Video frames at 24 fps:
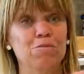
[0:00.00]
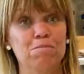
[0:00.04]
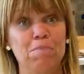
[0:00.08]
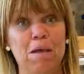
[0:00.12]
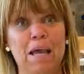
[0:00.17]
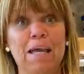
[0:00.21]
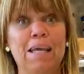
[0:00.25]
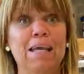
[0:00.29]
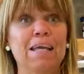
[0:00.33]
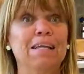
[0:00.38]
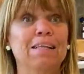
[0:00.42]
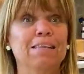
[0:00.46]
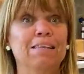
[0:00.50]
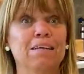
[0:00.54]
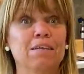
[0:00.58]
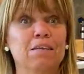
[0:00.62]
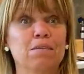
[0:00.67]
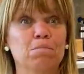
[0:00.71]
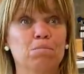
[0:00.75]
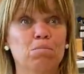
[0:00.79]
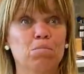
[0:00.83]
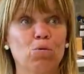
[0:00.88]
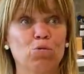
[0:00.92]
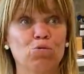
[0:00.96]
making this
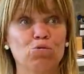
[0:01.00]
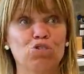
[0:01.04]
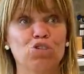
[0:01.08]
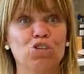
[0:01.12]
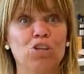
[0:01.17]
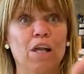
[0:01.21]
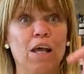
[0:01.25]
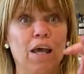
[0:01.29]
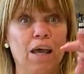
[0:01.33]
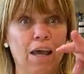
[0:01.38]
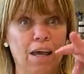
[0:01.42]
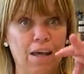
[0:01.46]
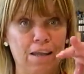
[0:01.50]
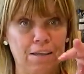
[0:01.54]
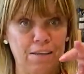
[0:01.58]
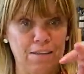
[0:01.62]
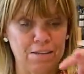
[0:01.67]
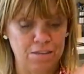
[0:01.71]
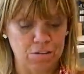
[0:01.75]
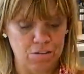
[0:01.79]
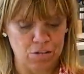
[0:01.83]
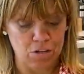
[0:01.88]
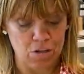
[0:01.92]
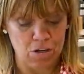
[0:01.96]
bourguignon
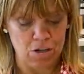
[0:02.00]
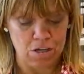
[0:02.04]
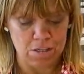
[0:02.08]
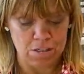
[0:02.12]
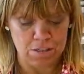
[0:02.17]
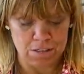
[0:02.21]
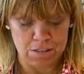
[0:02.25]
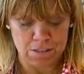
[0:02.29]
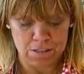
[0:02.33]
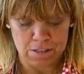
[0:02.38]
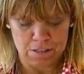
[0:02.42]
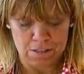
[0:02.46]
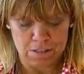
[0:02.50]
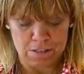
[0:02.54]
sauce.